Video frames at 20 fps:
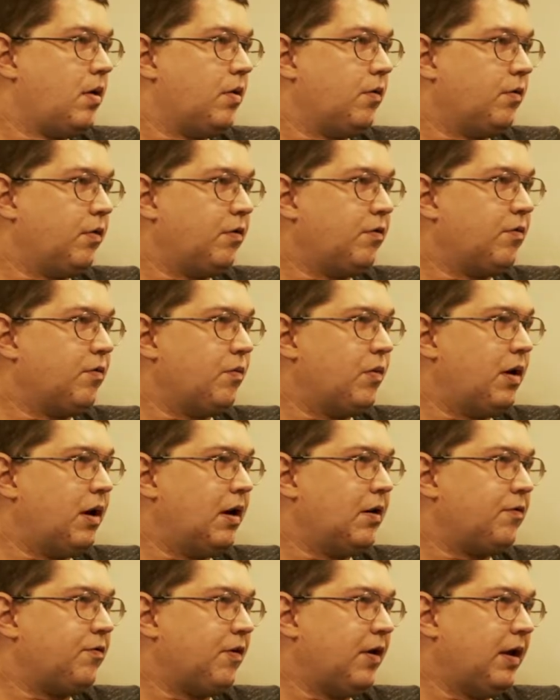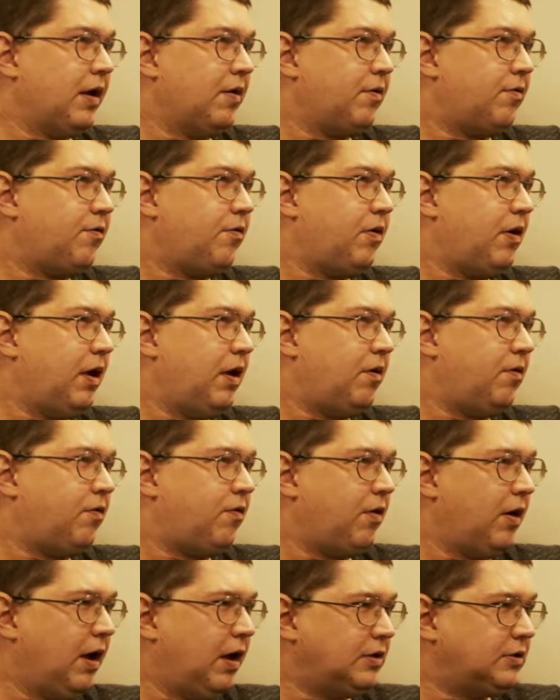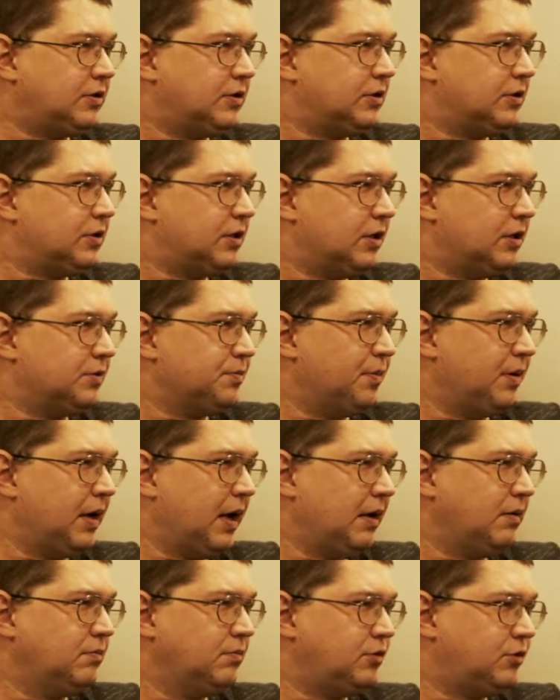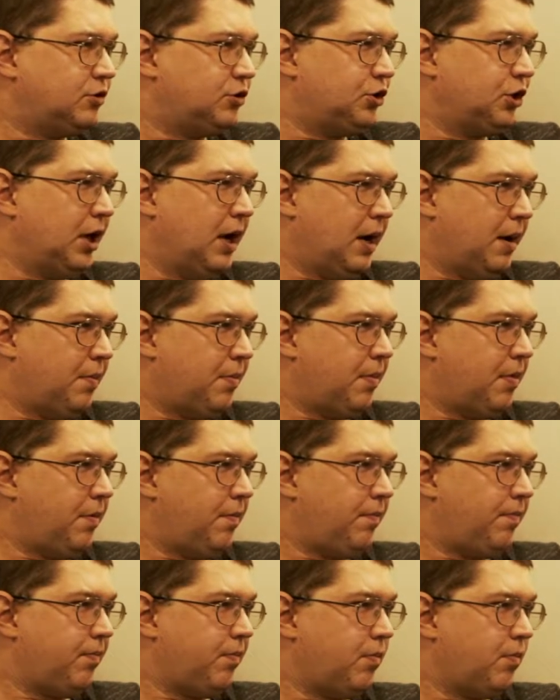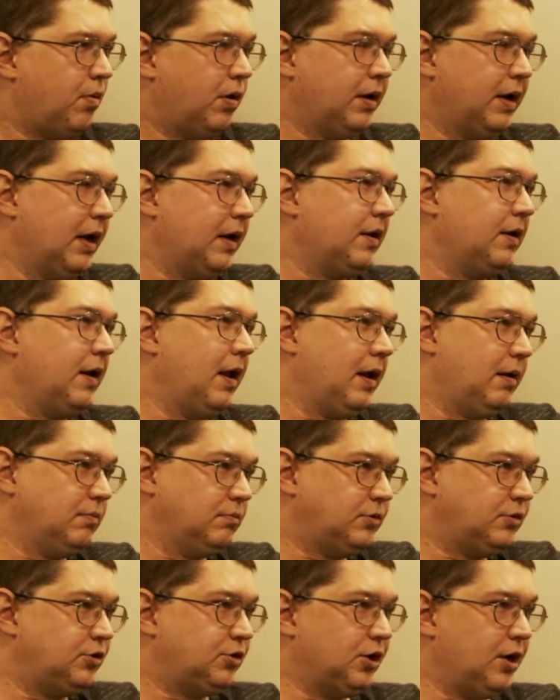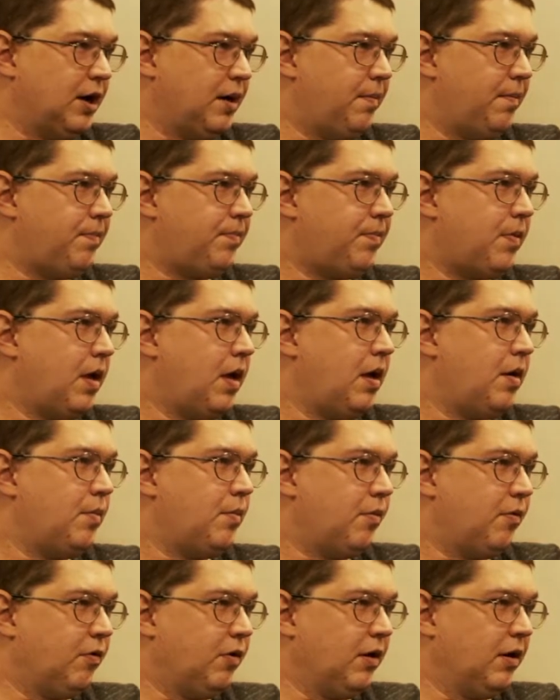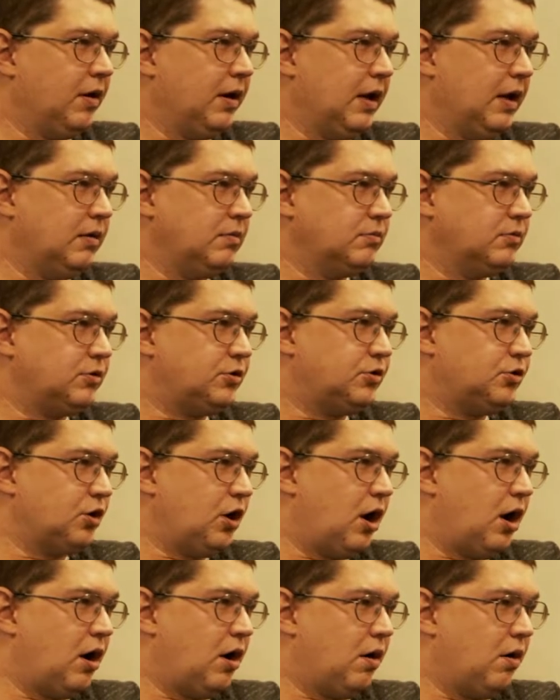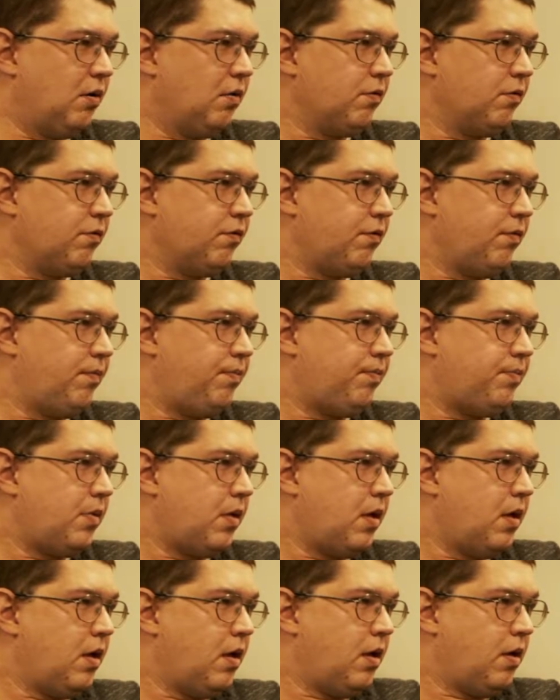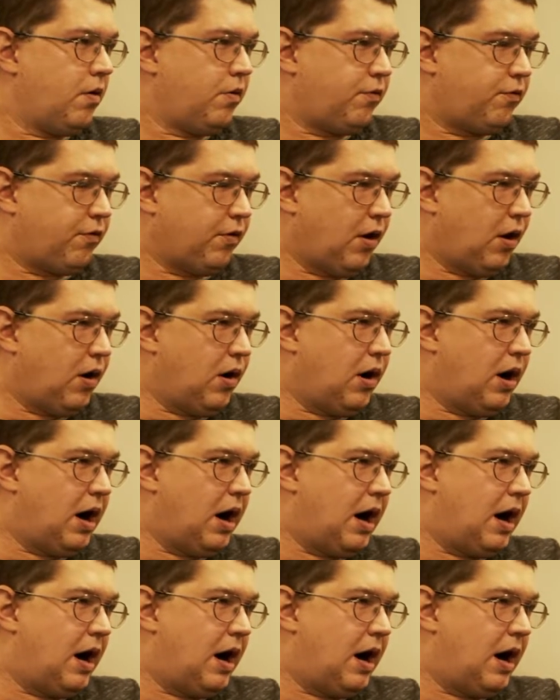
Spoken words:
the reason why I started CHCH is because my name's Chip. My nickname's Chip. My real name's Charles. So